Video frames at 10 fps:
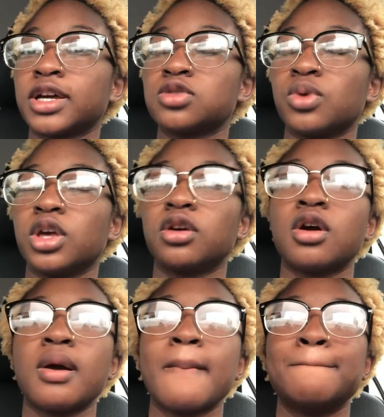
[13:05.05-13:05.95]
next week,
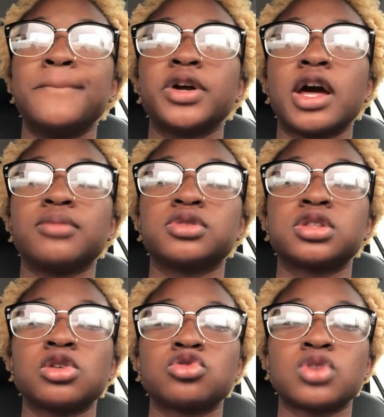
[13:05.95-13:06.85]
but I am
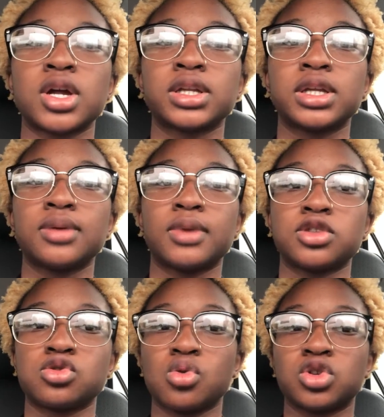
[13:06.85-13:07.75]
still trying to get my
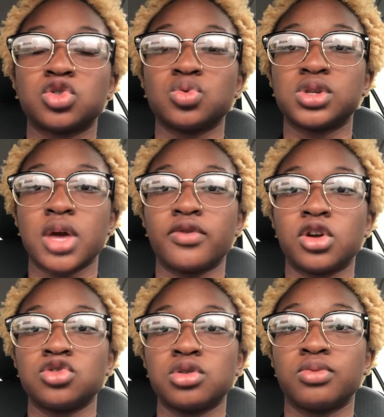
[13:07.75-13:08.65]
score to
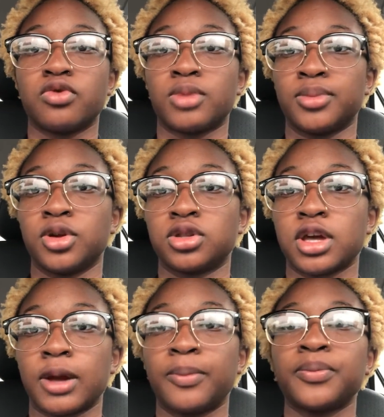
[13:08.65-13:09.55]
700 before my
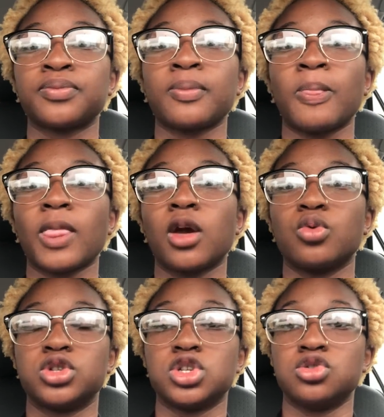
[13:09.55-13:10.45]
birthday,
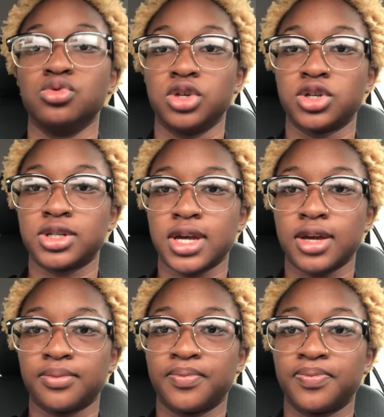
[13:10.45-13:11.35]
which is New Year's
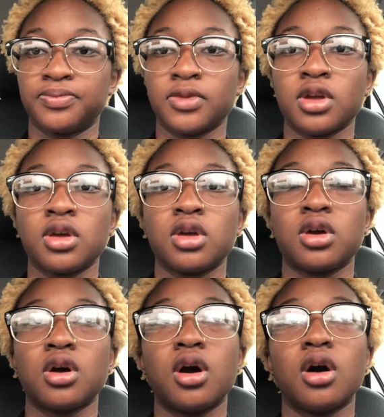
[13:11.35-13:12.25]
Day.
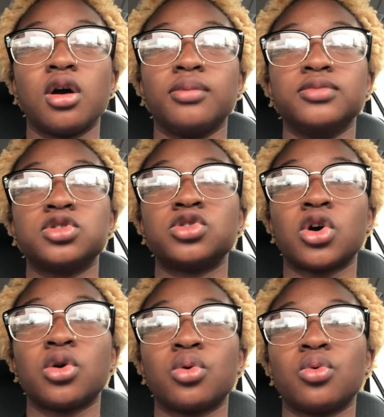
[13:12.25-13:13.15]

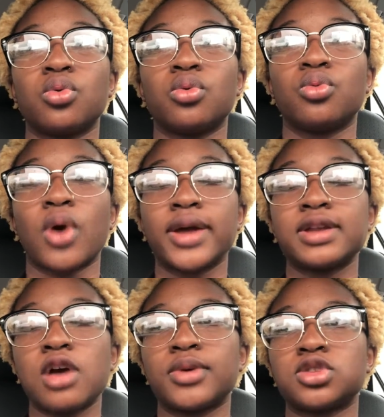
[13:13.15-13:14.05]
So right
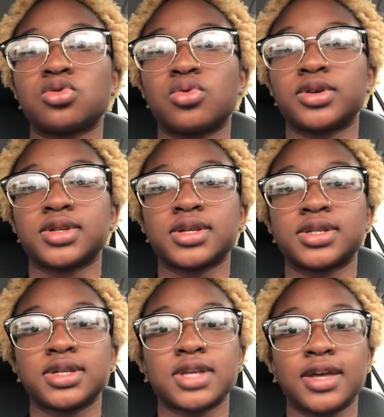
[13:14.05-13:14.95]
now my score is a
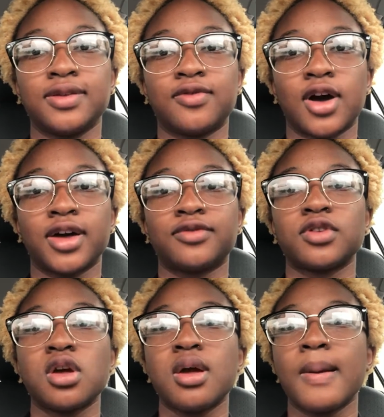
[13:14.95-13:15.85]
685,
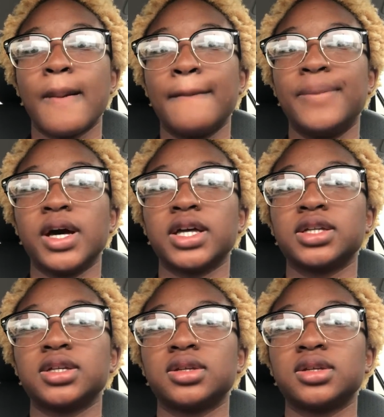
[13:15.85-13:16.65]
but